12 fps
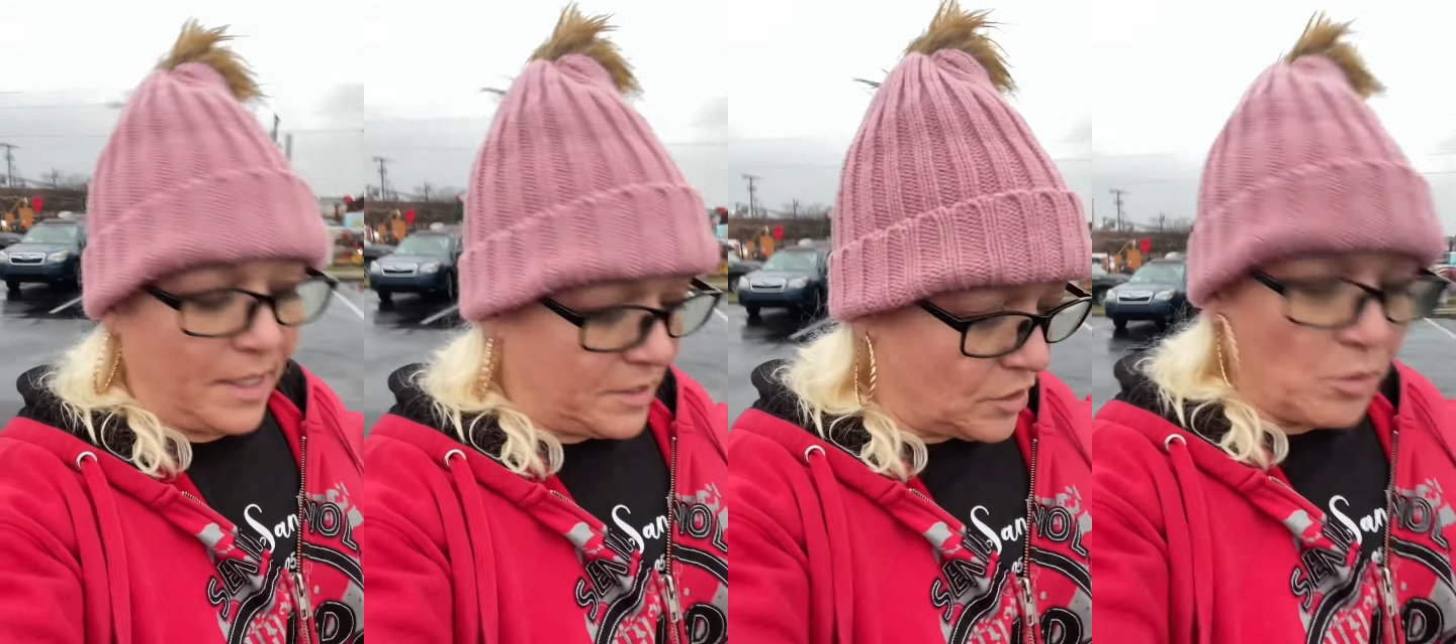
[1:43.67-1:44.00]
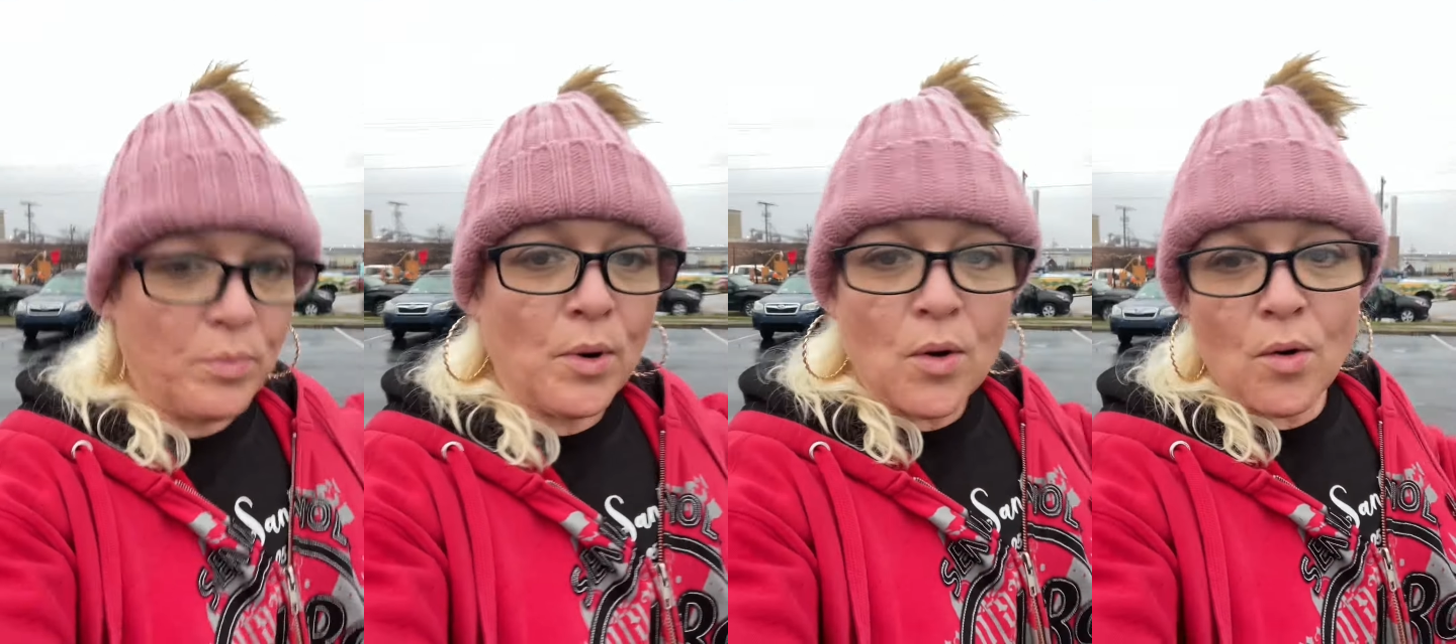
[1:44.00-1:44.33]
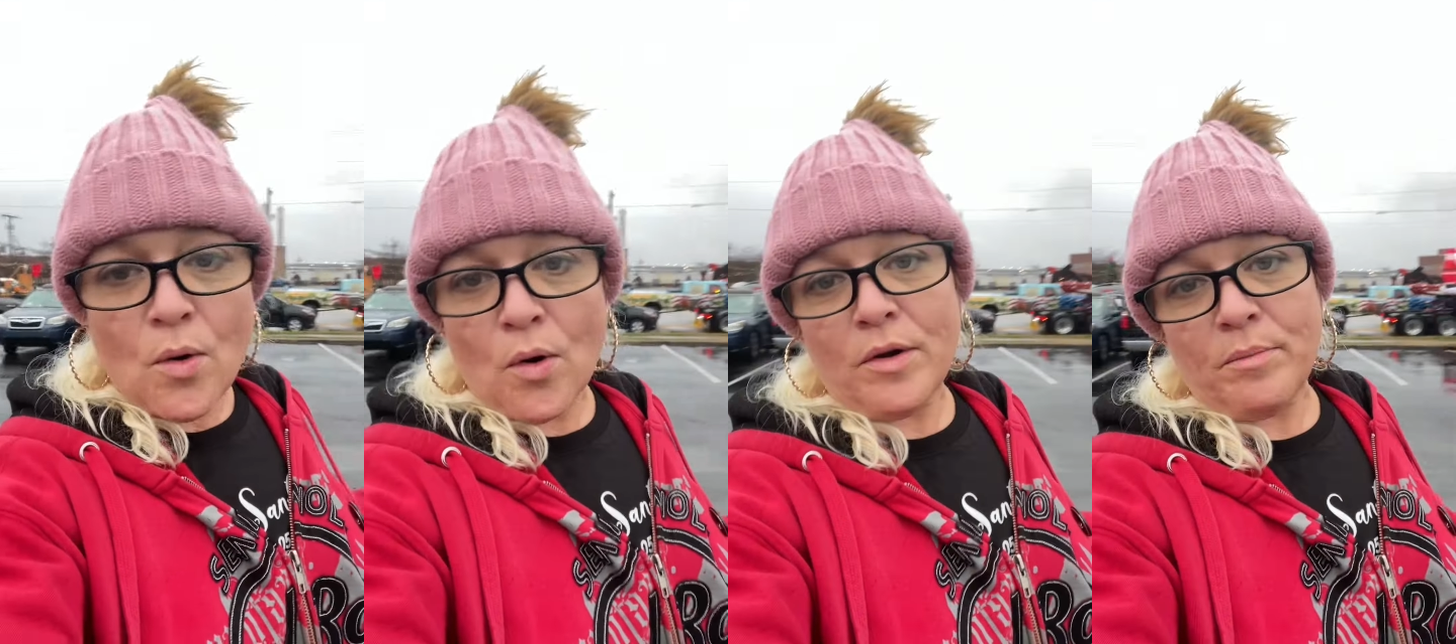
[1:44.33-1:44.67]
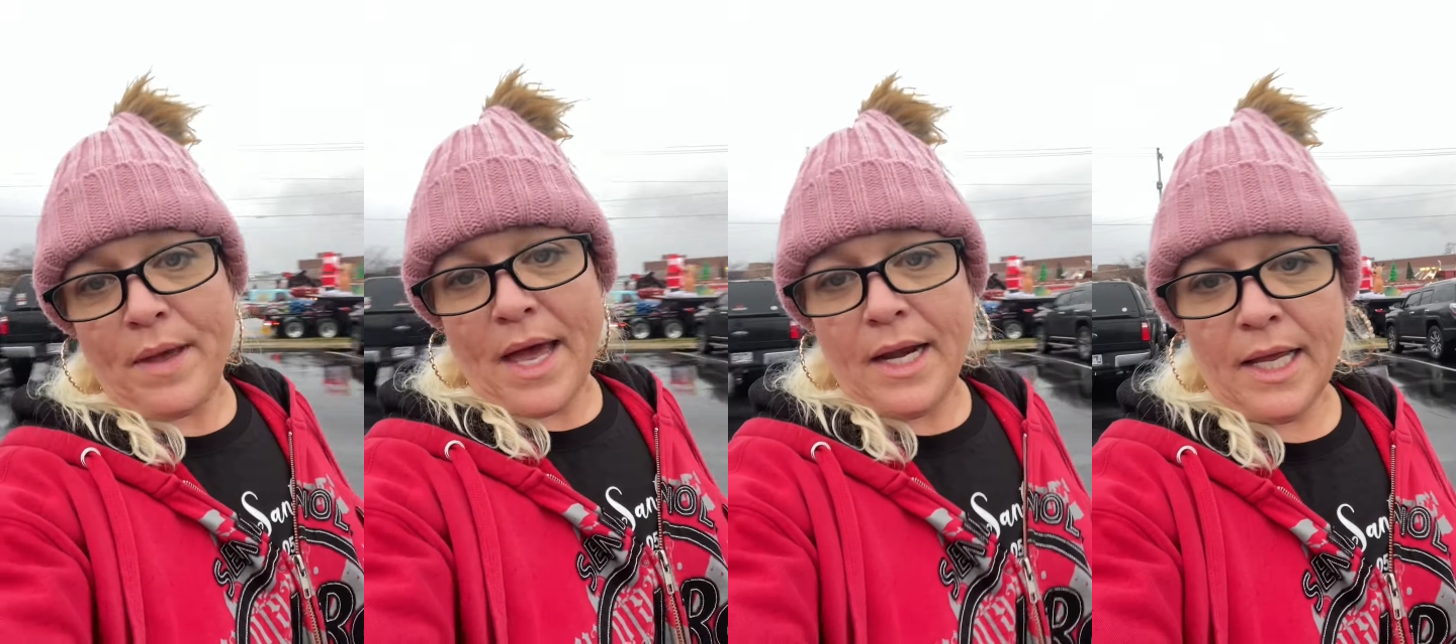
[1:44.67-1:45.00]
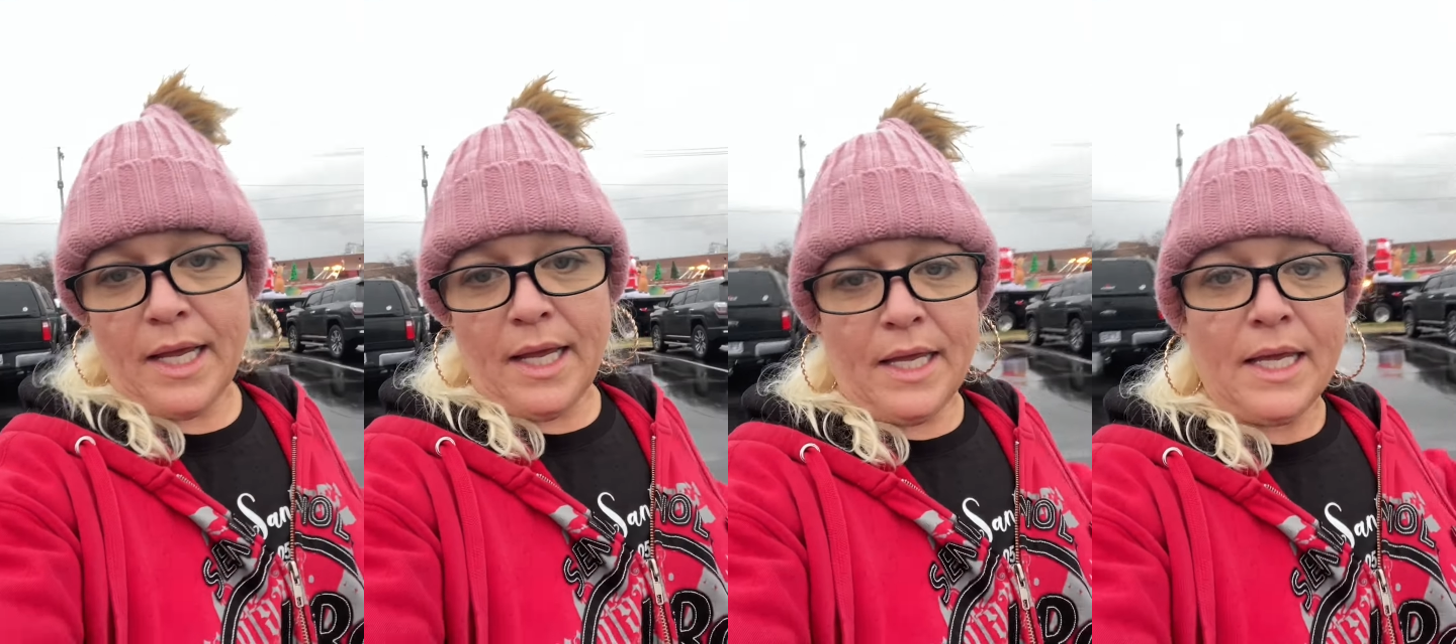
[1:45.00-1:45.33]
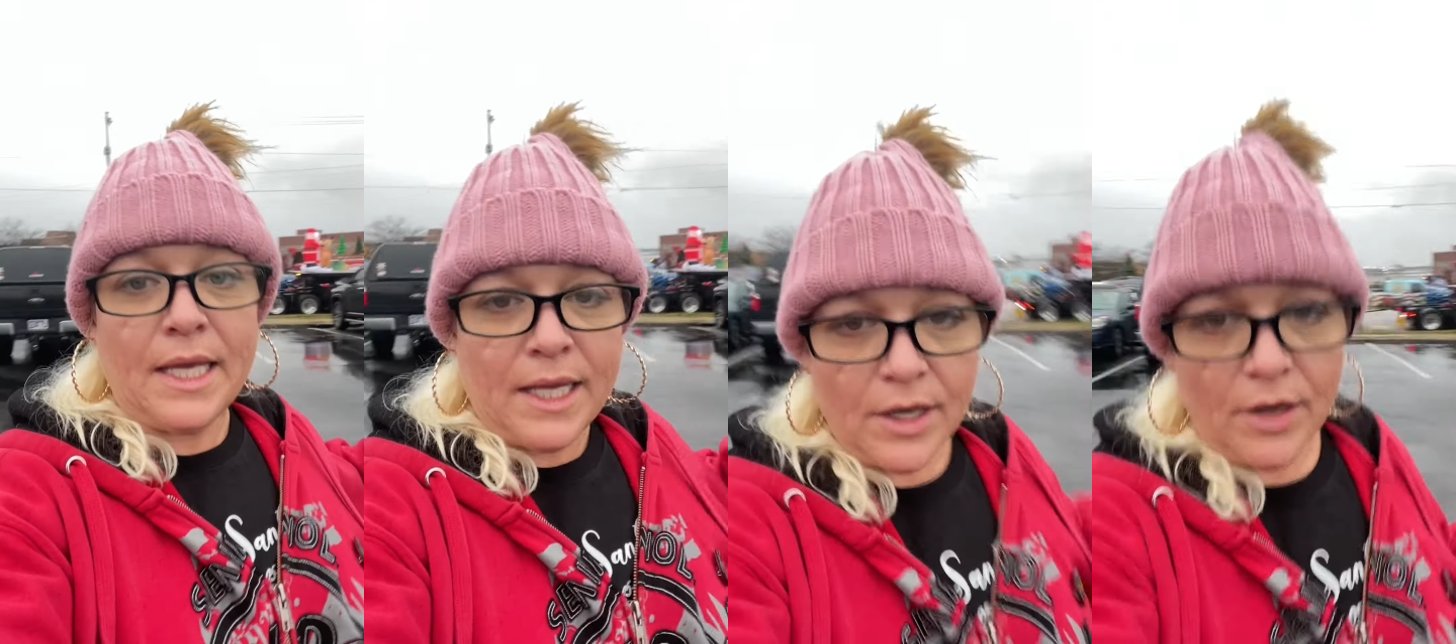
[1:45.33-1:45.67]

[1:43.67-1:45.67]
Welcome to the Bullhorn Betty